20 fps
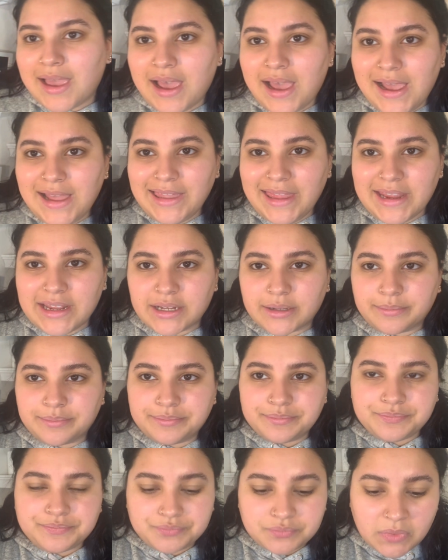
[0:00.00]
I like them.
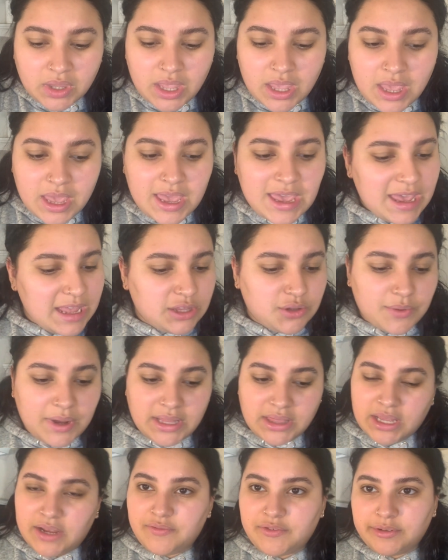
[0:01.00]
Do I
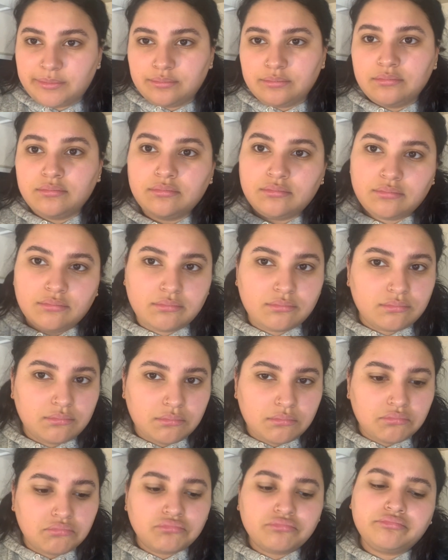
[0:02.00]
love them?
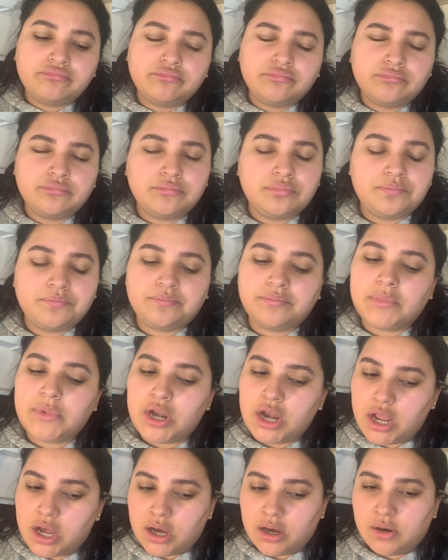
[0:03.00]

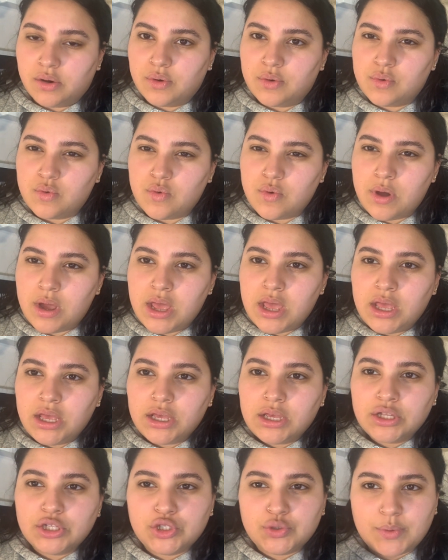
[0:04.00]
No.
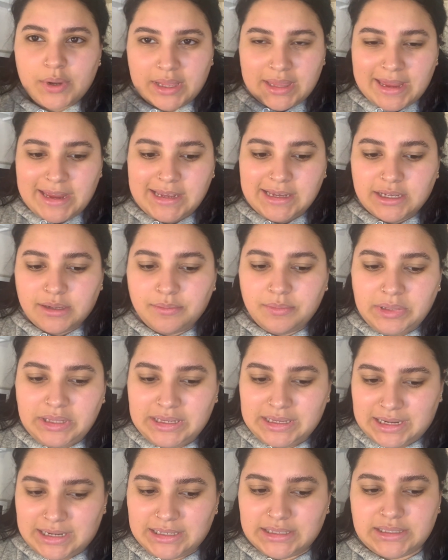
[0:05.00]
Do I like them?
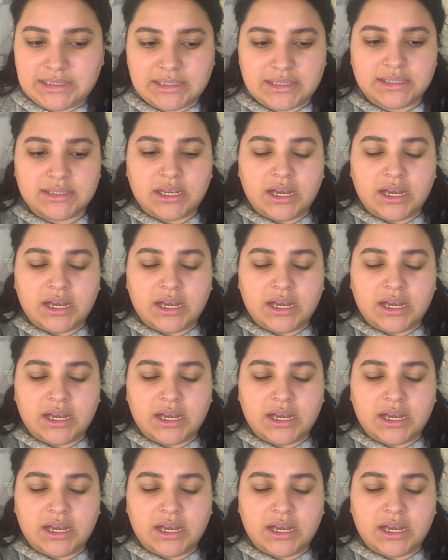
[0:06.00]
Yes.